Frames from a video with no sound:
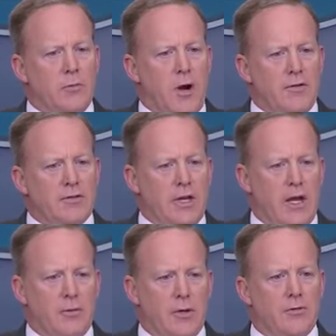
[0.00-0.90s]
that there's a
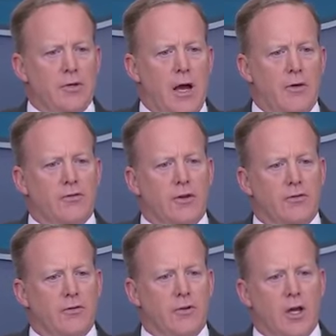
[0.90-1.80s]
privacy aspect to allowing
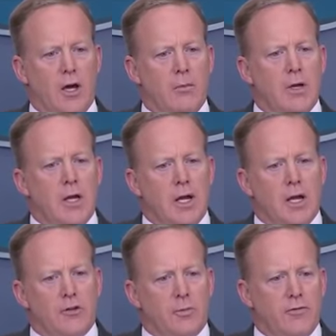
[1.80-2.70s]
citizens to come
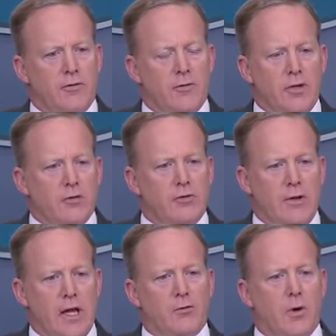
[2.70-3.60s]
express their
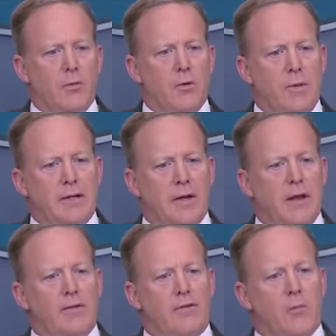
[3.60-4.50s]
views, and that's why we
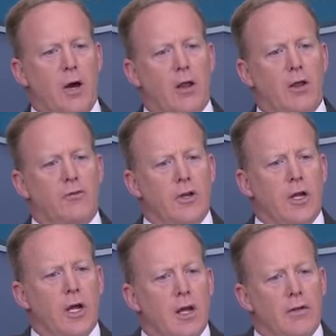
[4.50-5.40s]
maintain the same
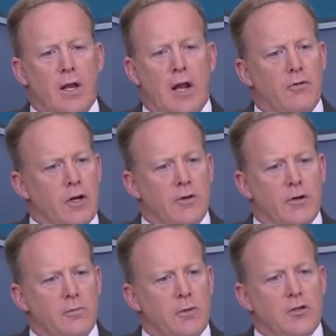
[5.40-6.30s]
policy that every
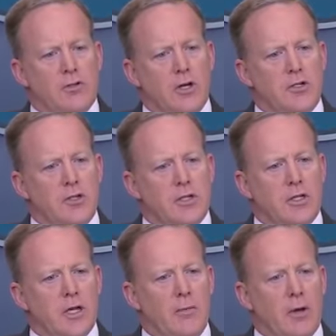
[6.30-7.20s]
other administration
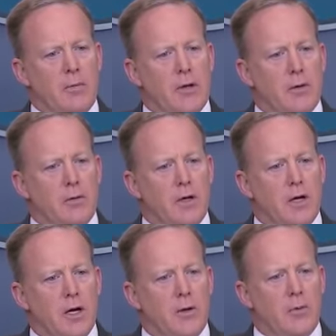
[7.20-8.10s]
did coming up here
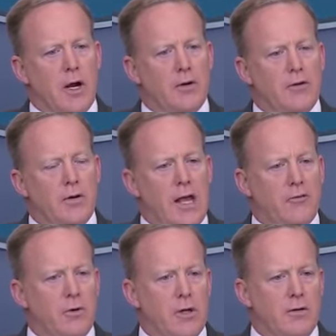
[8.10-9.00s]
uh, prior to the
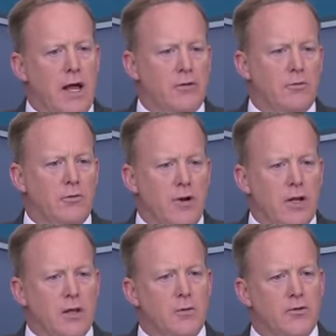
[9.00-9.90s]
last one. And the last one,
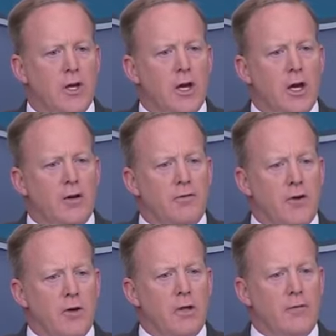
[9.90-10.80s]
frankly, was a
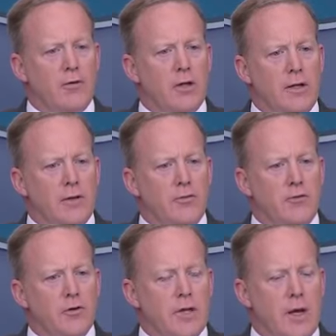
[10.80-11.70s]
faux level at,
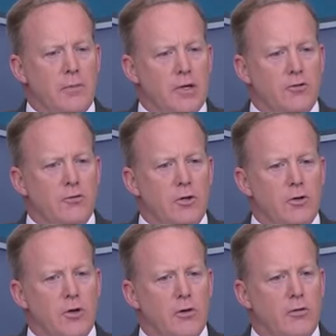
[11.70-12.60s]
of doing that because when
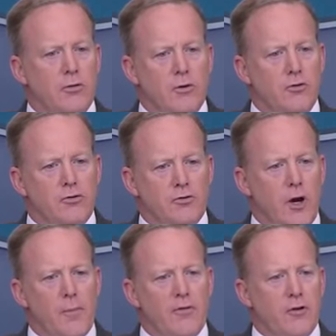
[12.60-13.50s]
you go through and you
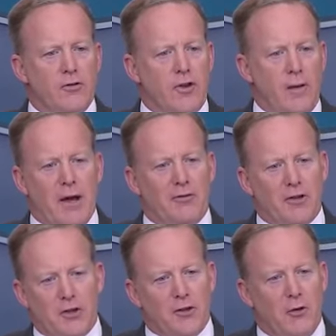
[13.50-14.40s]
scrub everyone's name
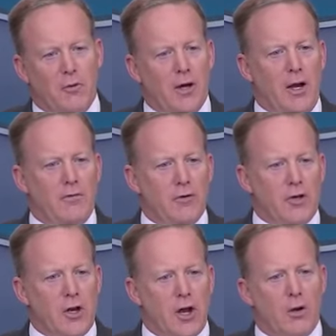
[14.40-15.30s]
out that you don't want
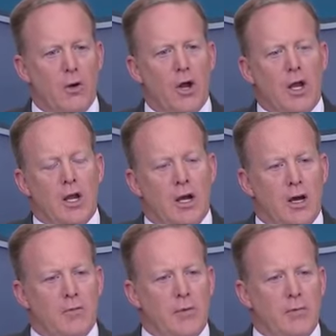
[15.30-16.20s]
everyone to know,
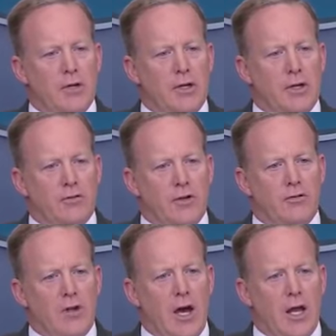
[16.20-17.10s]
uh, that really is,
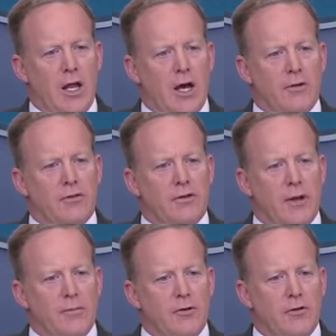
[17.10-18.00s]
is not an honest
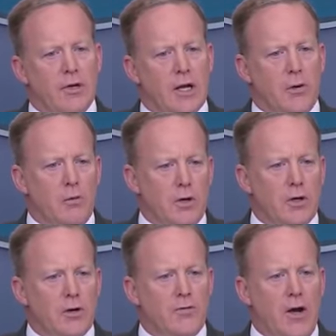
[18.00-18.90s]
attempt at doing it.
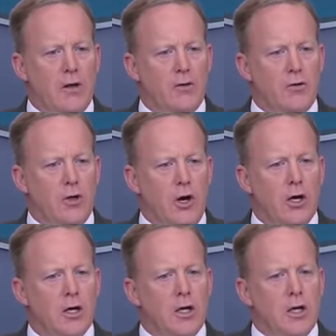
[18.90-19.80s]
We are going to follow the
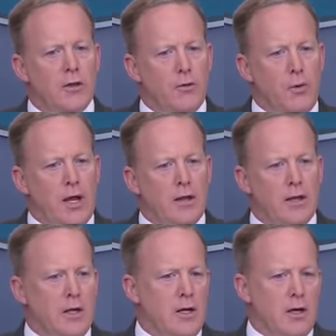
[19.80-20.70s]
law the way
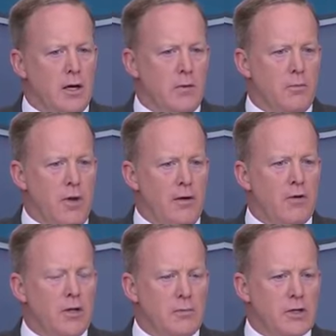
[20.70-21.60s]
that um,
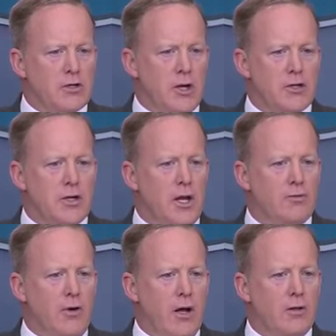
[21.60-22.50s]
every administration
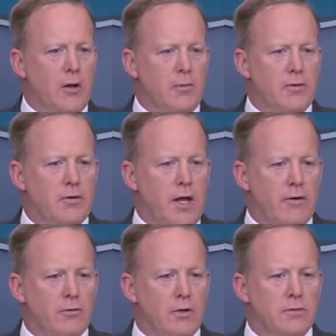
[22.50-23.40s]
has followed up until the
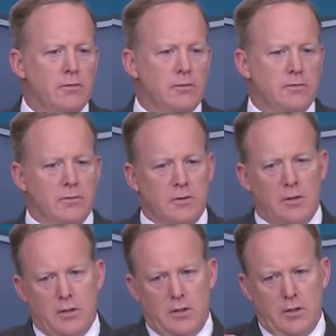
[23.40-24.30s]
last one.
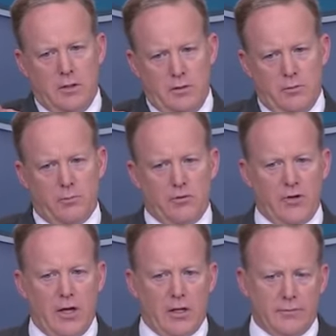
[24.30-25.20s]

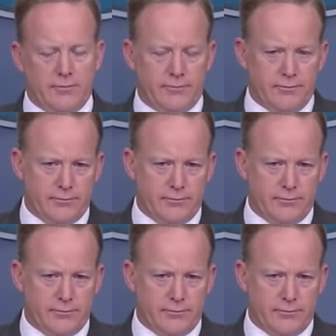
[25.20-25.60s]
Thanks, Zeke.